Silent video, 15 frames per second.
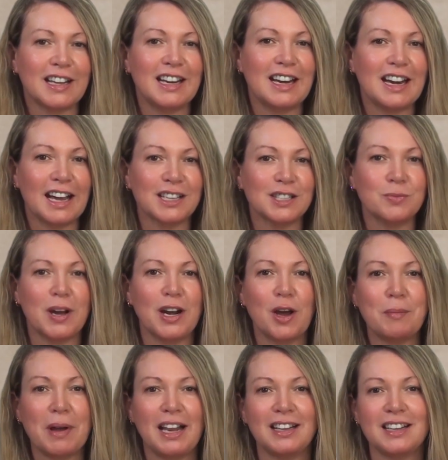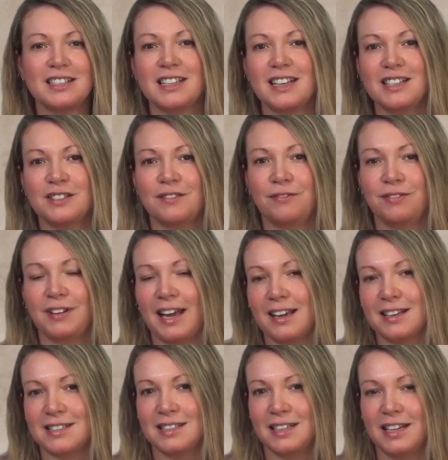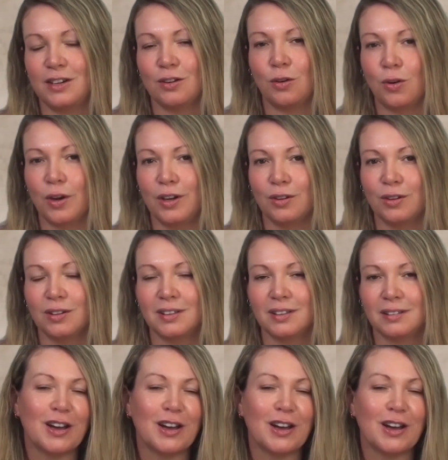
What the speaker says: The next one on my list is flaxseed oil.